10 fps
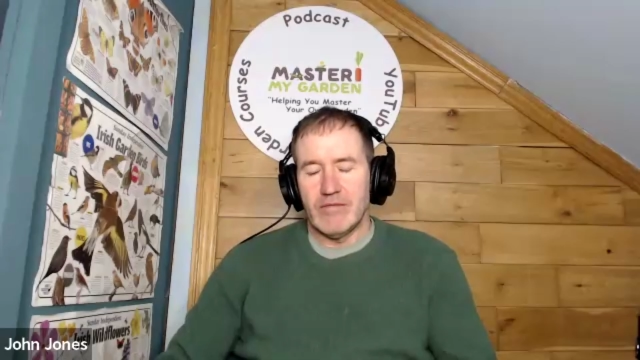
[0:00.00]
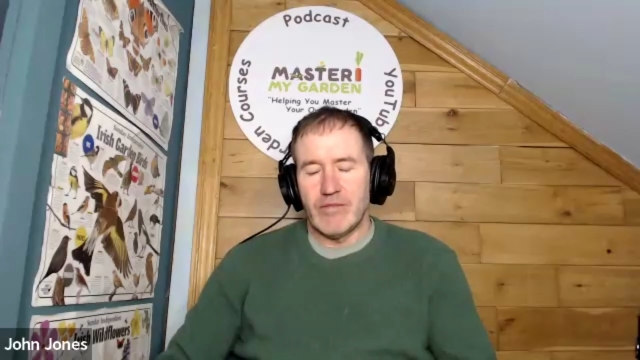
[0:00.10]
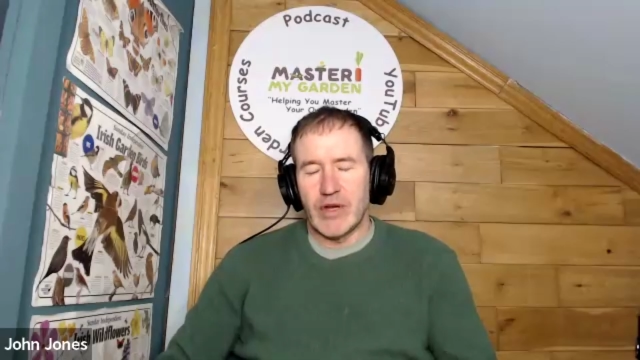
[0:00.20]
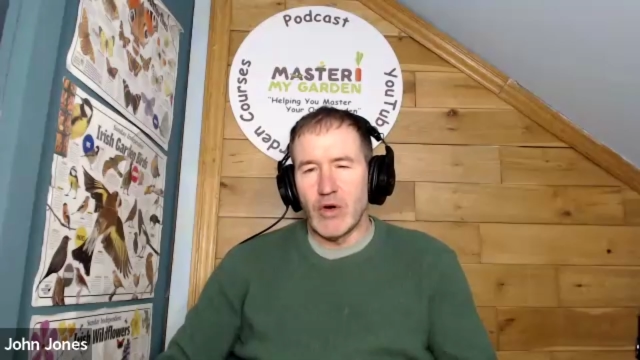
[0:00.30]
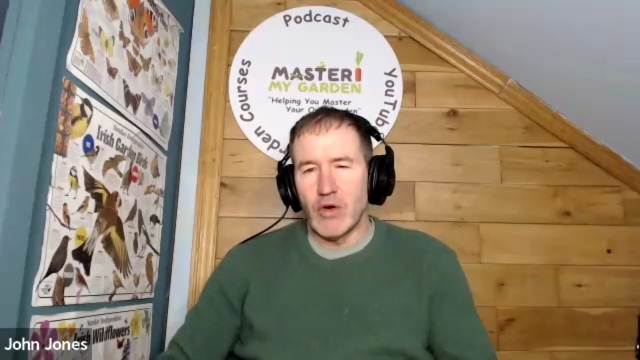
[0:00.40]

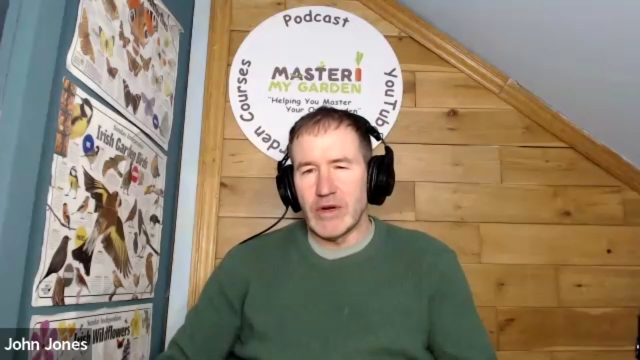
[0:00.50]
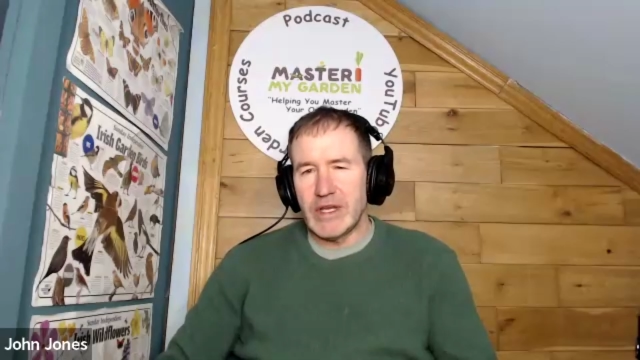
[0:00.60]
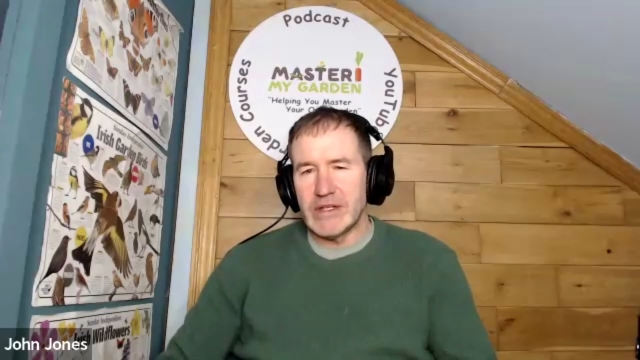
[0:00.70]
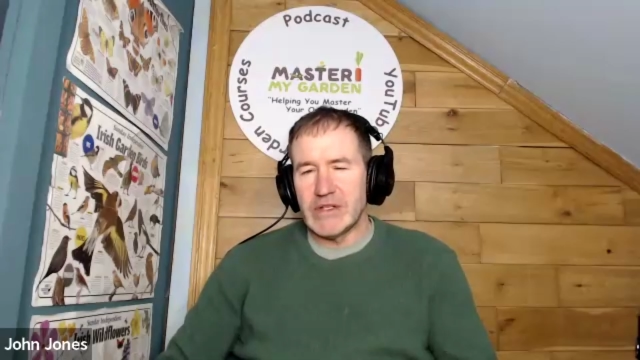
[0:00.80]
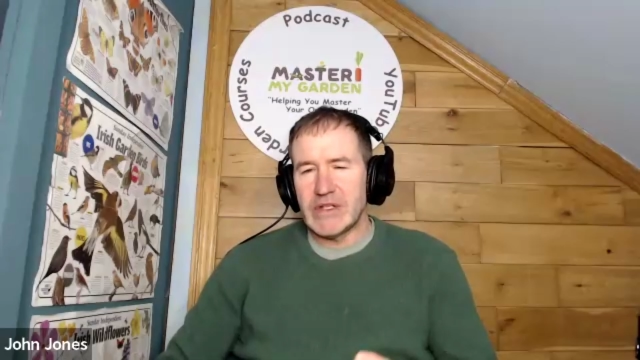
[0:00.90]

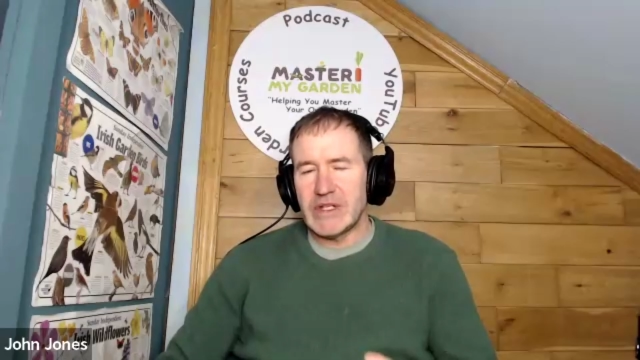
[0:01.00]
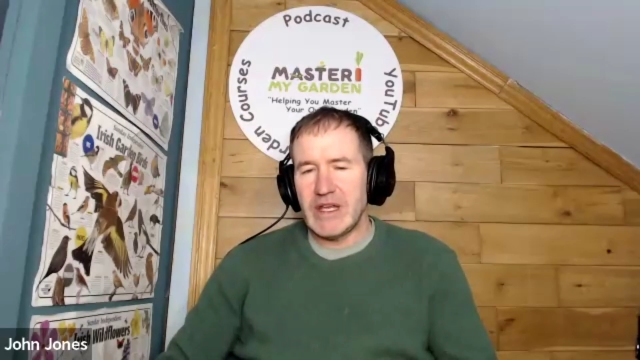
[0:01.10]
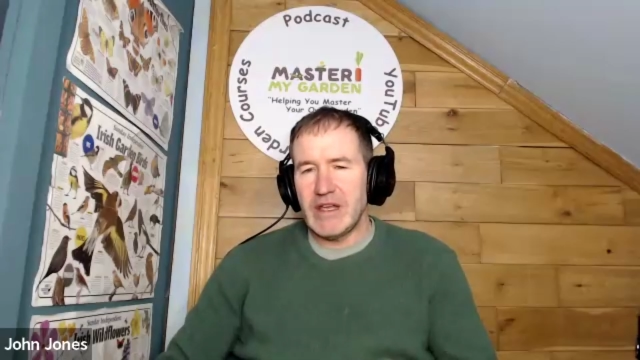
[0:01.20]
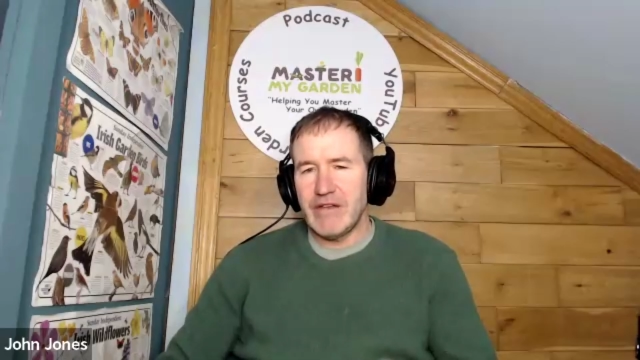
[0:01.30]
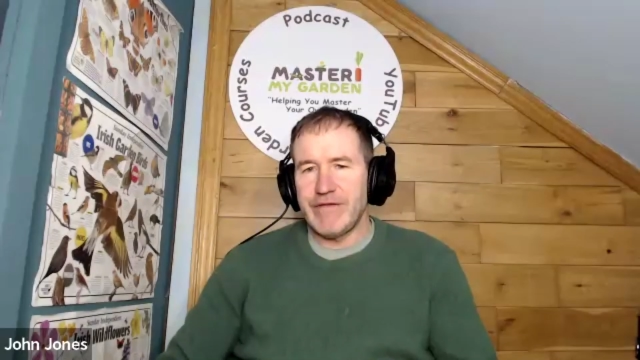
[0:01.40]

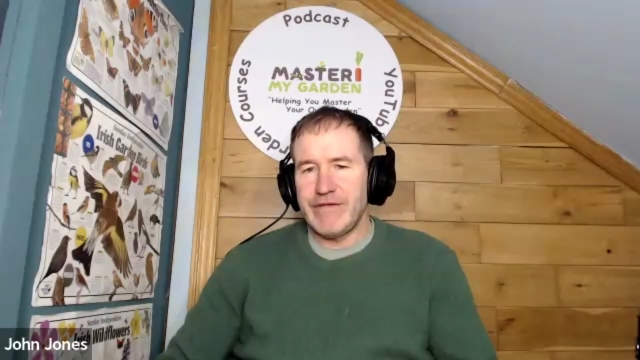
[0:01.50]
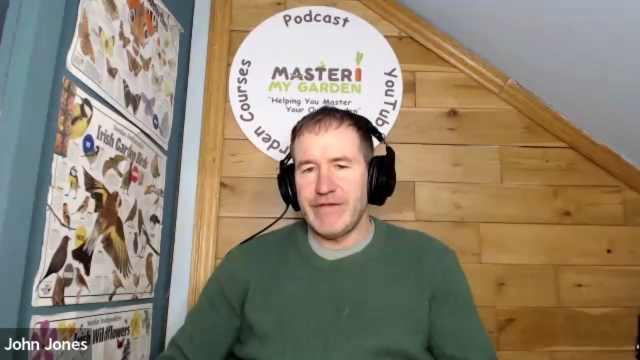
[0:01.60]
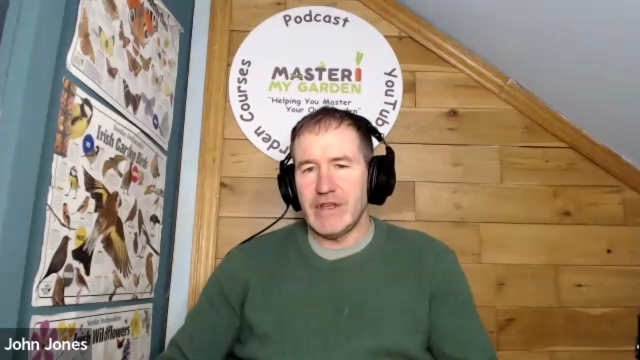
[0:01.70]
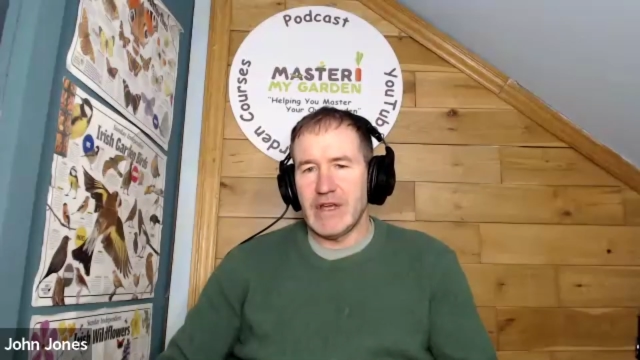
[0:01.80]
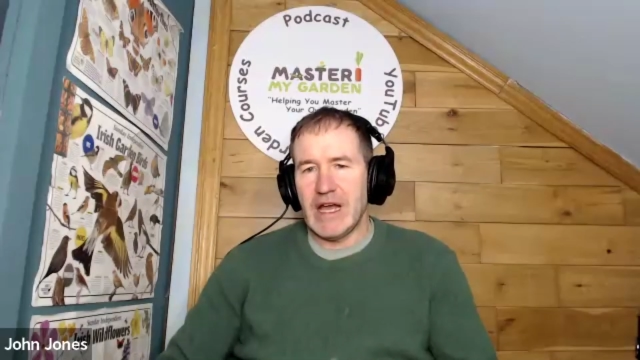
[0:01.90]
begonias.
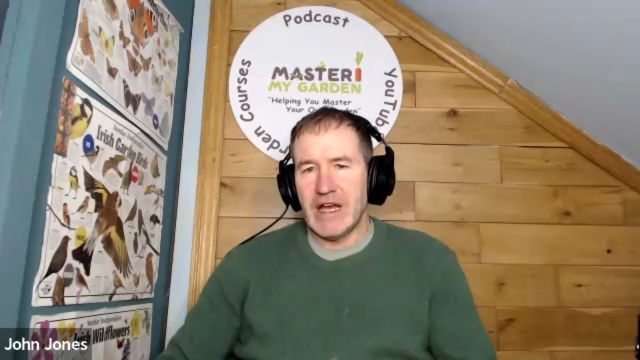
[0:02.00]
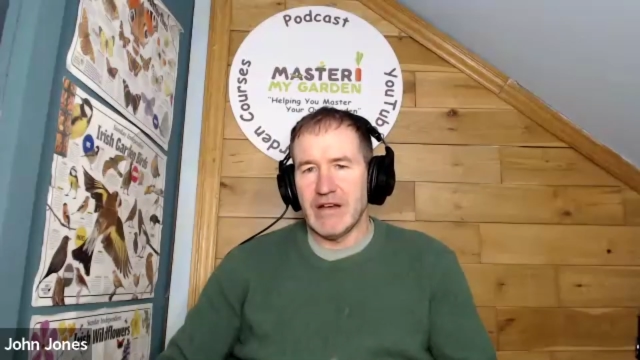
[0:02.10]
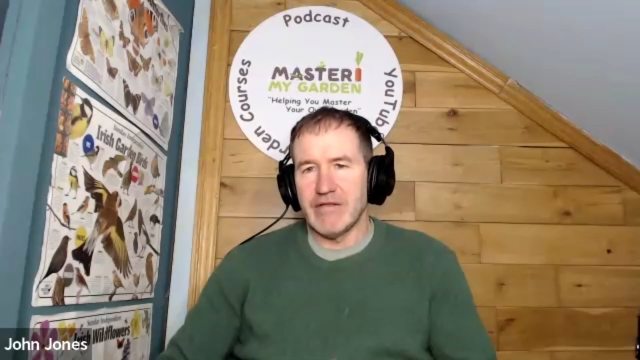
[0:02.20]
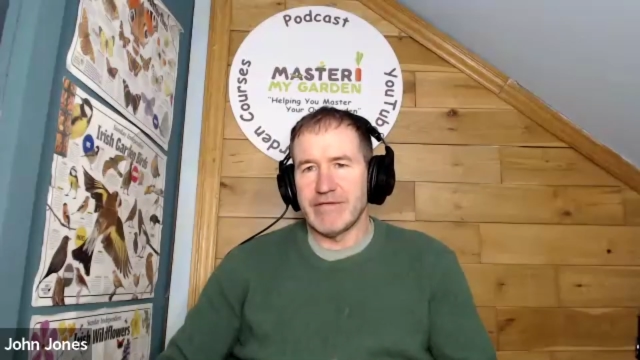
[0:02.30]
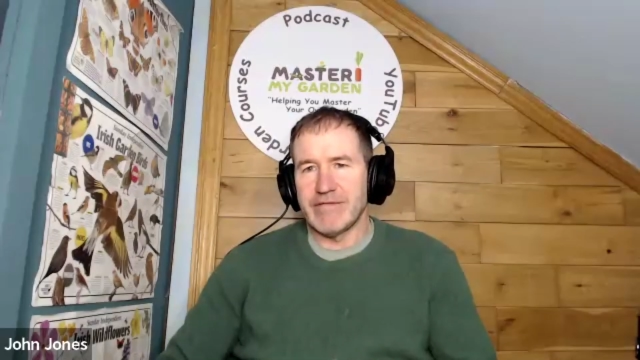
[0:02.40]
If you
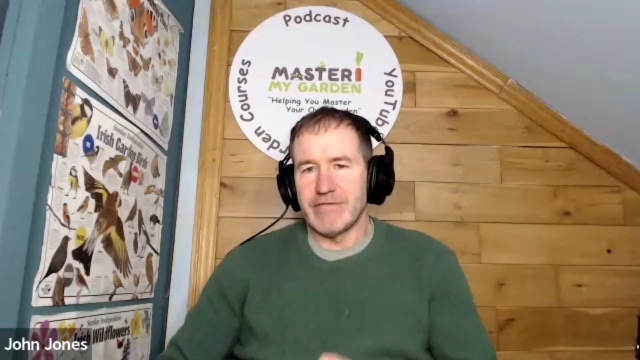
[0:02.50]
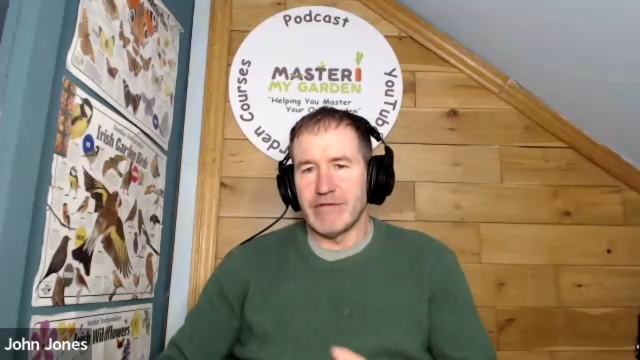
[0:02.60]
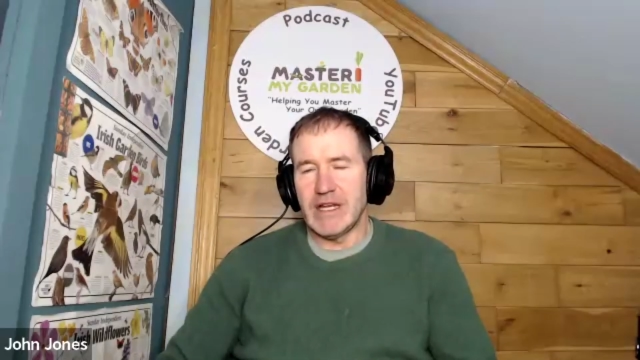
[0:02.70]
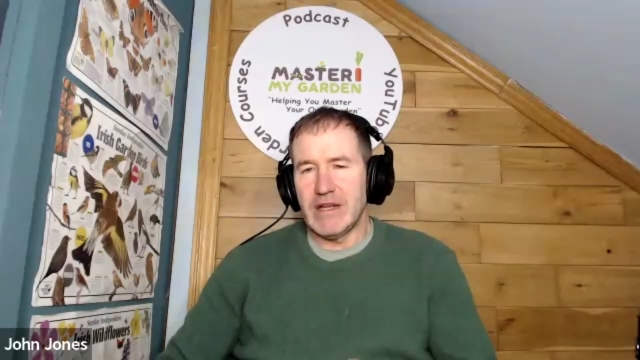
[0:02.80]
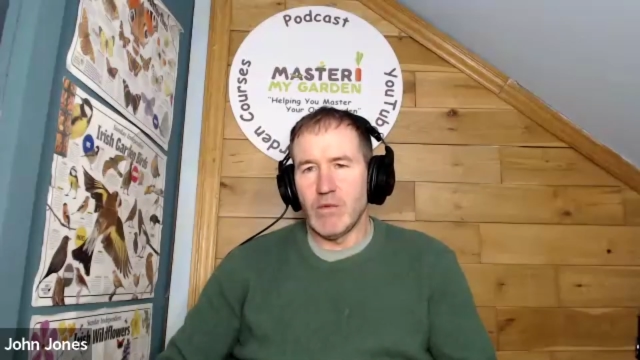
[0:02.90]
have
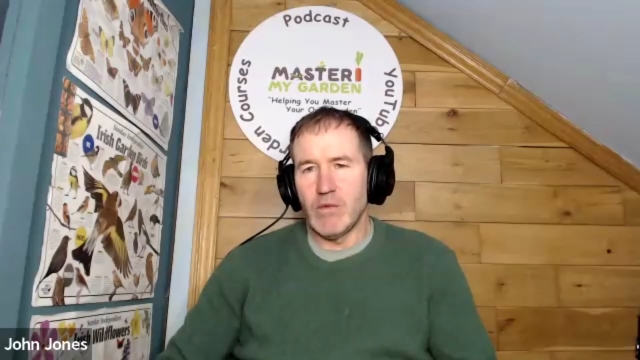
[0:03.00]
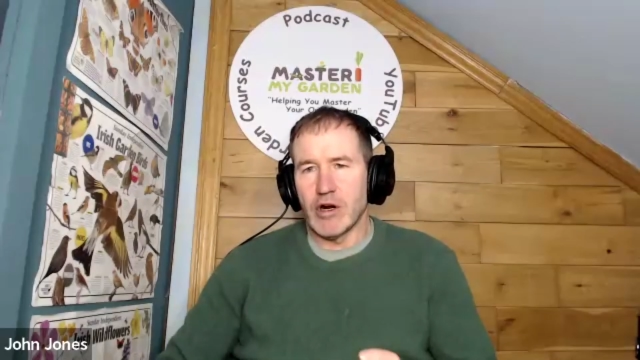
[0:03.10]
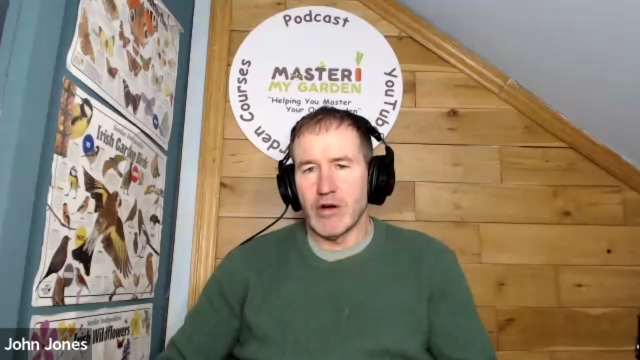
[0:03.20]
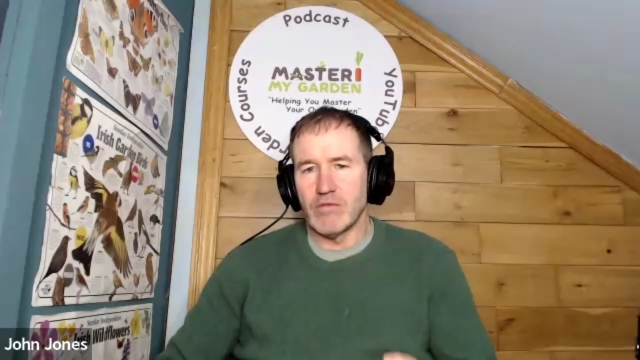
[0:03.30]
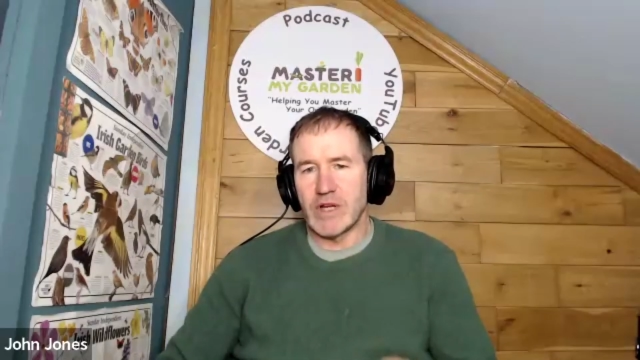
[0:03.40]
really
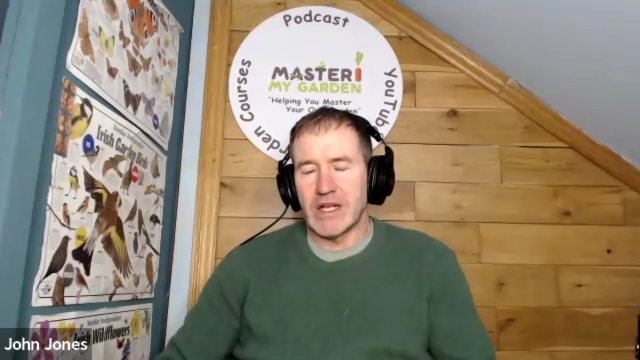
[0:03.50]
warm,